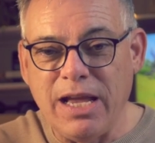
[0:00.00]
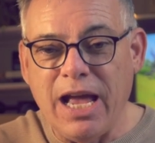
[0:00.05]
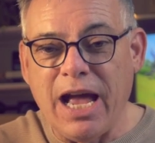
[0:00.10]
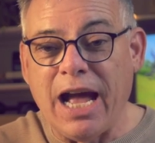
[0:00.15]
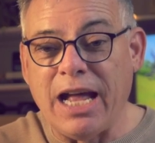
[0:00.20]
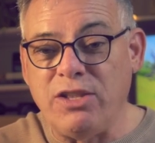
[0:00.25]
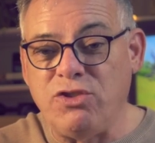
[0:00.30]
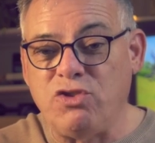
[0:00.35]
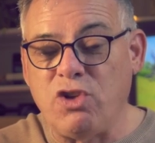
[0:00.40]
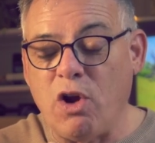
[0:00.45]

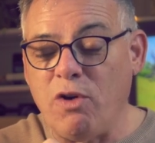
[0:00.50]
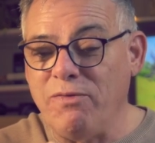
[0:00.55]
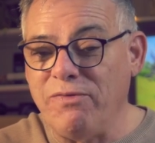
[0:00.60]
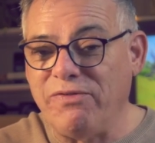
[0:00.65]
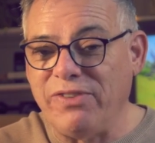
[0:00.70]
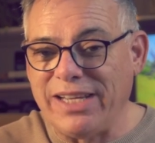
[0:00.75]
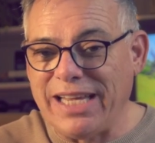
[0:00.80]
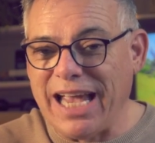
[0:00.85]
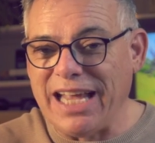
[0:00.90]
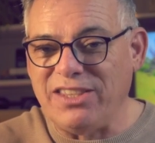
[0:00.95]
And don't
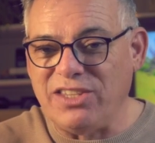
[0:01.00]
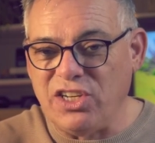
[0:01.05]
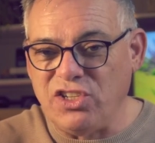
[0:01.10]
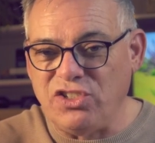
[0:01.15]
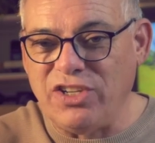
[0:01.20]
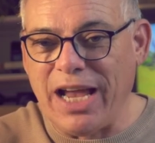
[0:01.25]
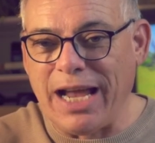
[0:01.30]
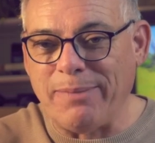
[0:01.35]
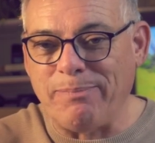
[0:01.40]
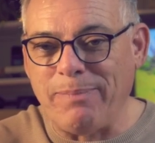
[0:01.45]
forget to
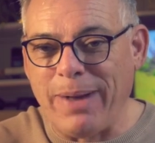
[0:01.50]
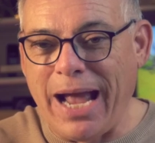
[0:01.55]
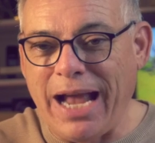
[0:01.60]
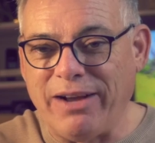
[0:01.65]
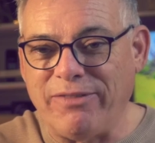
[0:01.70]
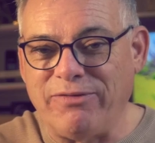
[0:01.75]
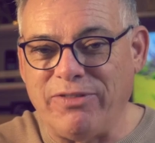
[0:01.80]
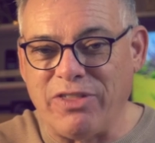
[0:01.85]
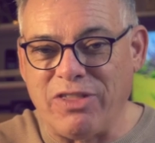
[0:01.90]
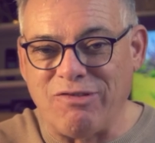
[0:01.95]
check
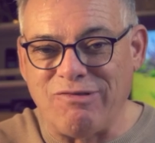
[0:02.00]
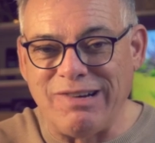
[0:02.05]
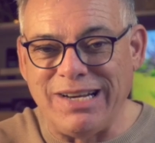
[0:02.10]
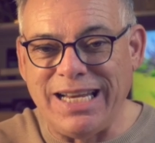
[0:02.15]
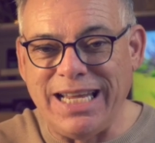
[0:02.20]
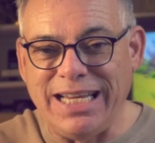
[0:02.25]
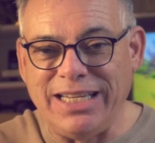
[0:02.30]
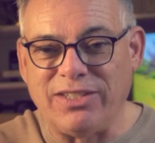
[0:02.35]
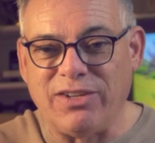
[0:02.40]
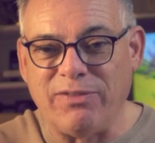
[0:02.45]
back for the
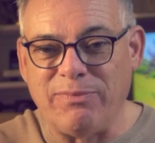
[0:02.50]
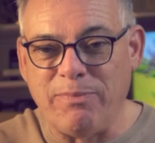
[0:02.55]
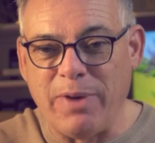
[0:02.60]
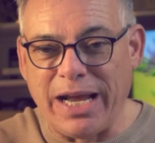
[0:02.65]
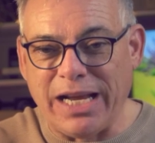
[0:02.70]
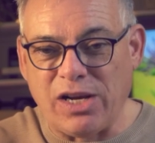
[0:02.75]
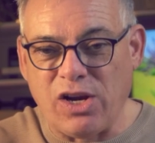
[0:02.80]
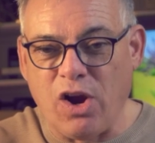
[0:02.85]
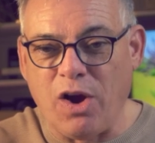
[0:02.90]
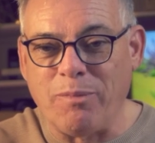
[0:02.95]
release of
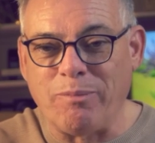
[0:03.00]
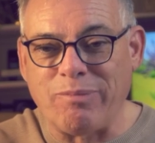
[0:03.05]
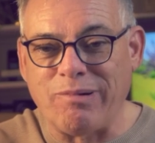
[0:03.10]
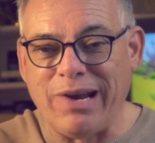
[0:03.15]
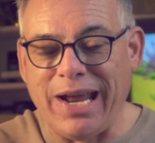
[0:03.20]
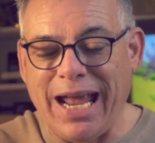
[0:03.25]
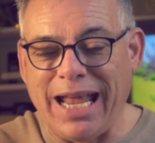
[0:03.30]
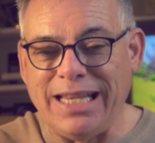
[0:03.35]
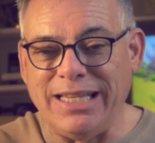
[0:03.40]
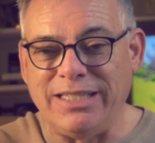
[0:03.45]
my
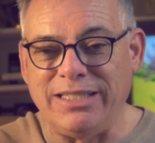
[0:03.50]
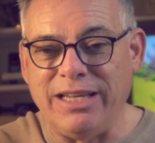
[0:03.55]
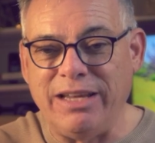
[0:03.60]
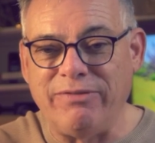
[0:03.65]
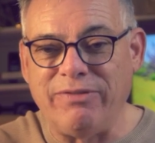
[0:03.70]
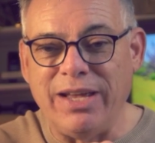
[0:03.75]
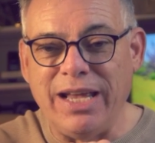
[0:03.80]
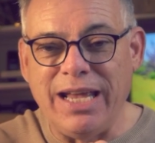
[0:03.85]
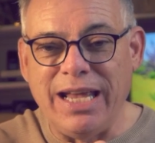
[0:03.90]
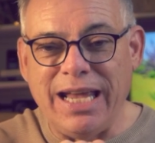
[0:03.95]

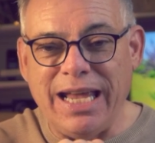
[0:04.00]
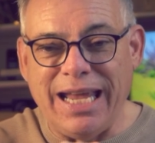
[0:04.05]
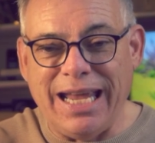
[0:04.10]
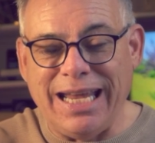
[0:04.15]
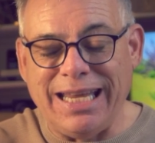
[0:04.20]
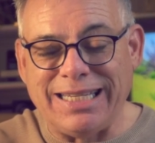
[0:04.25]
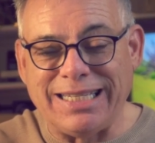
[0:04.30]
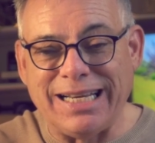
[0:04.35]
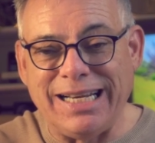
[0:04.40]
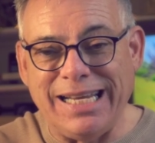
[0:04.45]
comprehensive
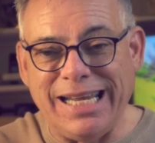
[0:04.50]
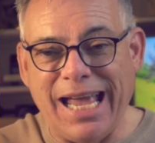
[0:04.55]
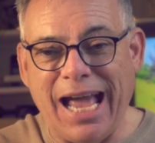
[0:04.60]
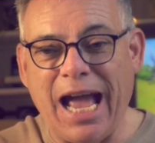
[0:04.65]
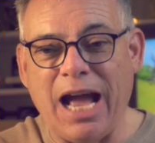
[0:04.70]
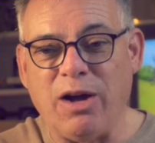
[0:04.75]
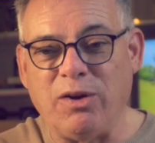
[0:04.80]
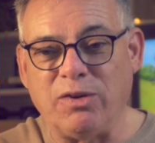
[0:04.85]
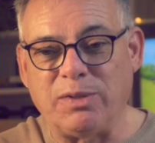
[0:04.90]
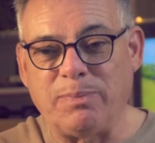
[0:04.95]
Italy
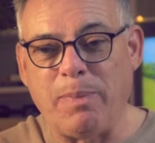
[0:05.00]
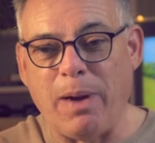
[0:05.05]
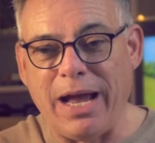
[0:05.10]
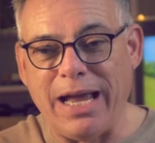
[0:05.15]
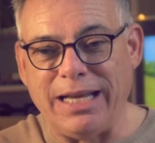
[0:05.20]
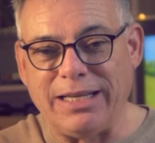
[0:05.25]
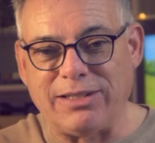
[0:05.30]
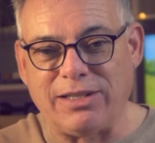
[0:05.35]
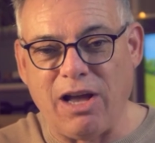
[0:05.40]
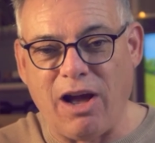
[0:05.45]
house
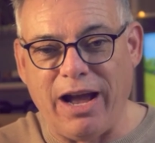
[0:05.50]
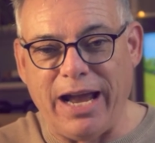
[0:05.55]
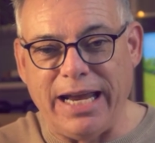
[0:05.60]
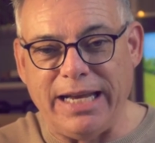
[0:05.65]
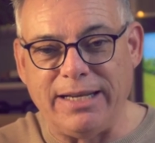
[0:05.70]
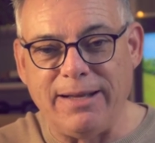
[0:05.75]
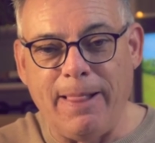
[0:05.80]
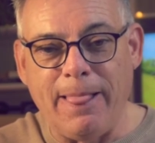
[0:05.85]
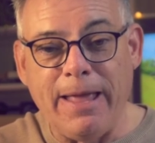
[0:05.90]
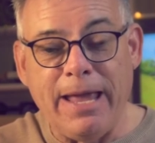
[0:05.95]
buyer's
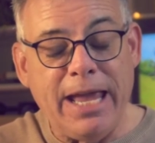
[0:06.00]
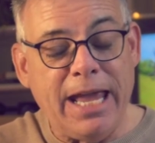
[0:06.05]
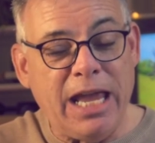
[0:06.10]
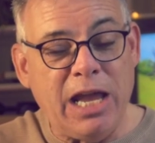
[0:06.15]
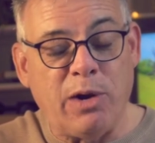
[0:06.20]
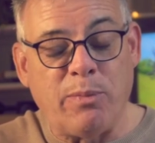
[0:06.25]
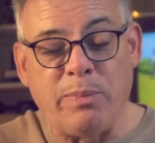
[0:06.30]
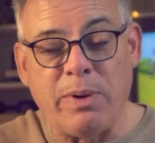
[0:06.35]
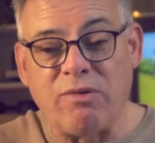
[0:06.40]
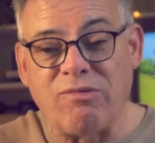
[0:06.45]
guide.
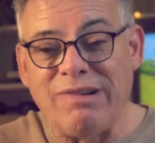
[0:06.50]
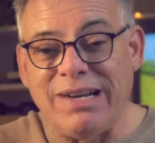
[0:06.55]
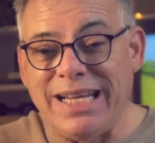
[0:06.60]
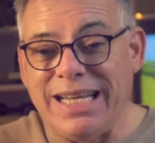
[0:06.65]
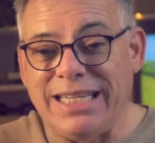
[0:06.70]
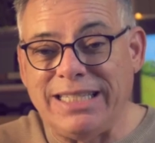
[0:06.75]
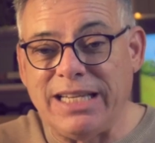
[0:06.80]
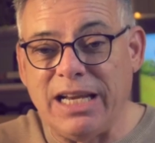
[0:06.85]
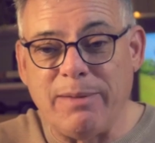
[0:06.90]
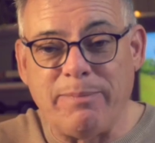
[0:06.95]
It will be
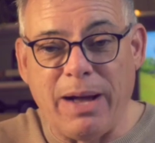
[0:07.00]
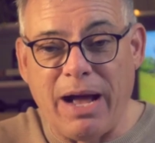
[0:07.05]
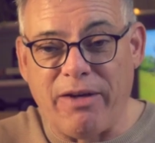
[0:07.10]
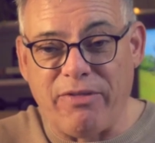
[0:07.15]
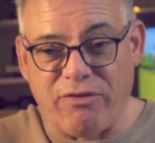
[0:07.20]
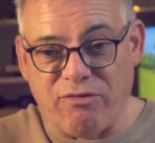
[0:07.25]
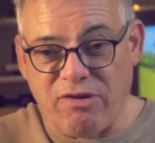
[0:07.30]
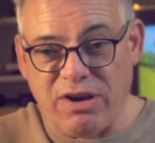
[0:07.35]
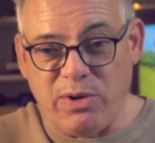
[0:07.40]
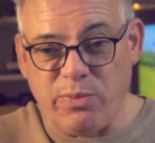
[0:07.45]
released in about
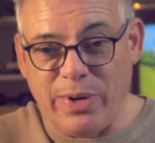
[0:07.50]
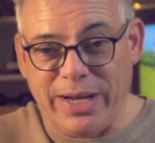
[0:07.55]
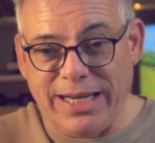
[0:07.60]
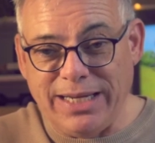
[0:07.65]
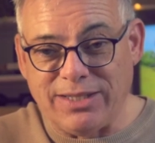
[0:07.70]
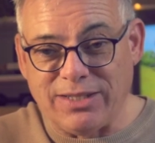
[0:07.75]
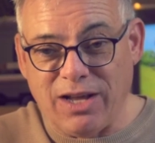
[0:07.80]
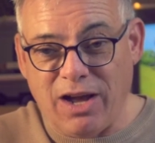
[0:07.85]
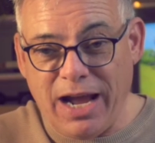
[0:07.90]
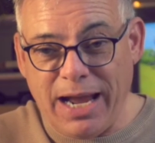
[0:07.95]
3
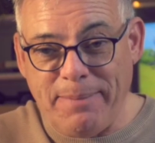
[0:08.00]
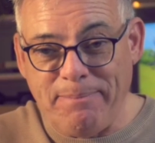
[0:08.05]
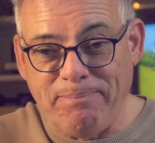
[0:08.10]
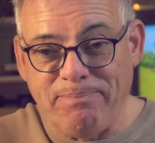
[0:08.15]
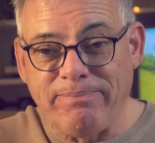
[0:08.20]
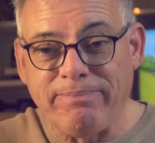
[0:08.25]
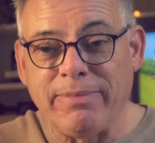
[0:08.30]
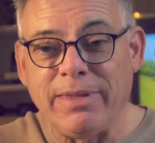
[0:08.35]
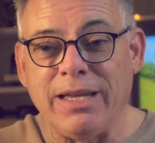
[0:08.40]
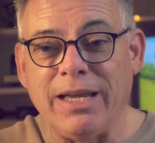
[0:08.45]
weeks'
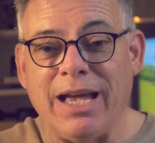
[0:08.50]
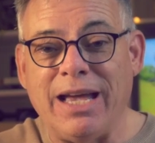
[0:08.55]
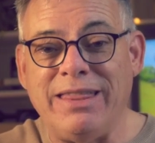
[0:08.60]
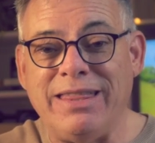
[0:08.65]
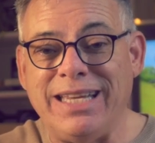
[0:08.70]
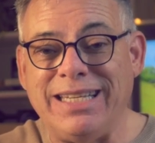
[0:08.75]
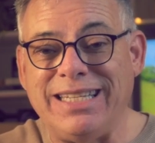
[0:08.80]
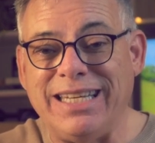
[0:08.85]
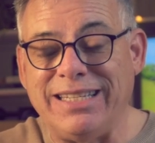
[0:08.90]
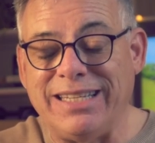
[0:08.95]
time. and
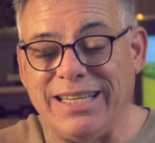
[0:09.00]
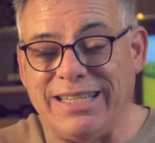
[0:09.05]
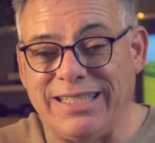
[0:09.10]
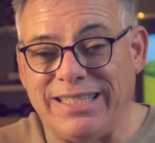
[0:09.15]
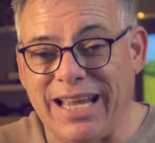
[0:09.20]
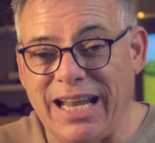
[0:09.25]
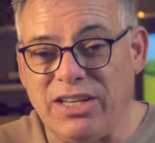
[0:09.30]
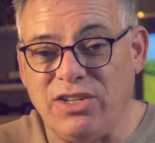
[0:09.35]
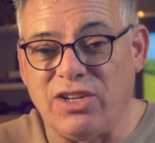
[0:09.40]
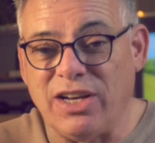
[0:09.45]
this is
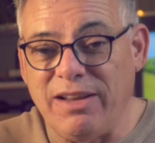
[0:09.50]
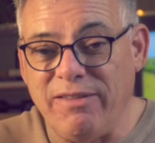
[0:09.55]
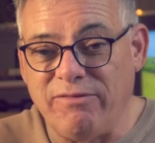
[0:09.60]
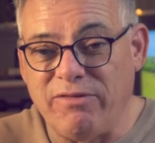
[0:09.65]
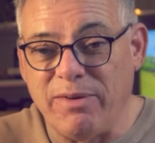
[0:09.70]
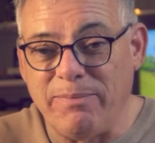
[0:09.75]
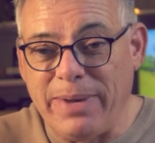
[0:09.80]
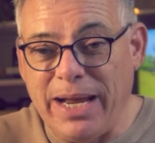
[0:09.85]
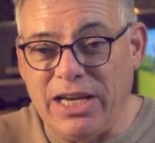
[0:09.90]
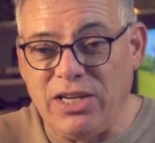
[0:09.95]
essential
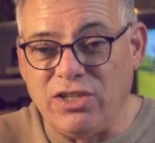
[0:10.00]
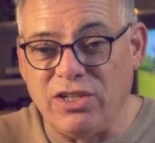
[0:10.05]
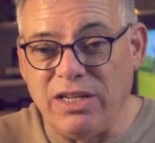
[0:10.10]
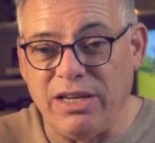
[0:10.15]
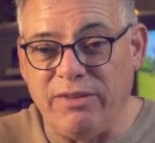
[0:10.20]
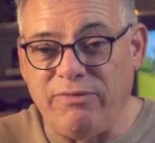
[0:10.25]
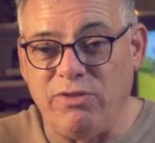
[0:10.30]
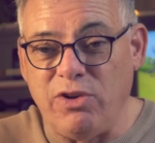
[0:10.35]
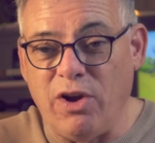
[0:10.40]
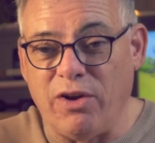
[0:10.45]
information
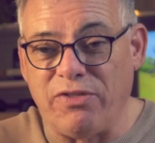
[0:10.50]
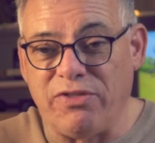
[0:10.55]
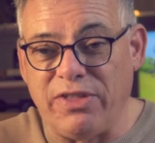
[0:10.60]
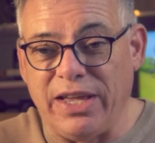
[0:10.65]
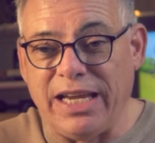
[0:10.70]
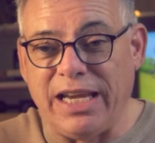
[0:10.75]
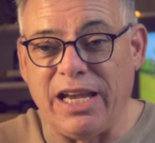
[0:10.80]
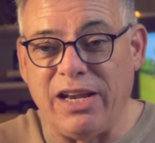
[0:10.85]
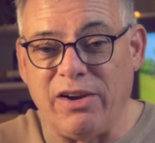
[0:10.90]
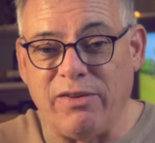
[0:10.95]
if you're
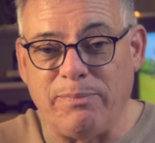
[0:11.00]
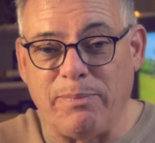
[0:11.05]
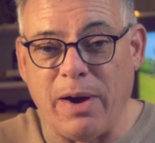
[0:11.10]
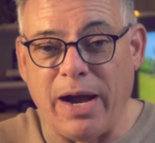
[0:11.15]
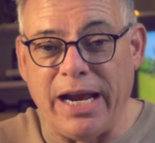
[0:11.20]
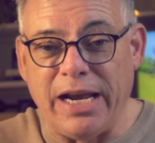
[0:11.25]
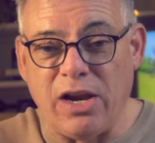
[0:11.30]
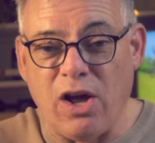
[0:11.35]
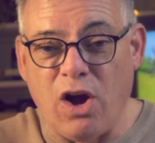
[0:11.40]
thinking of buying a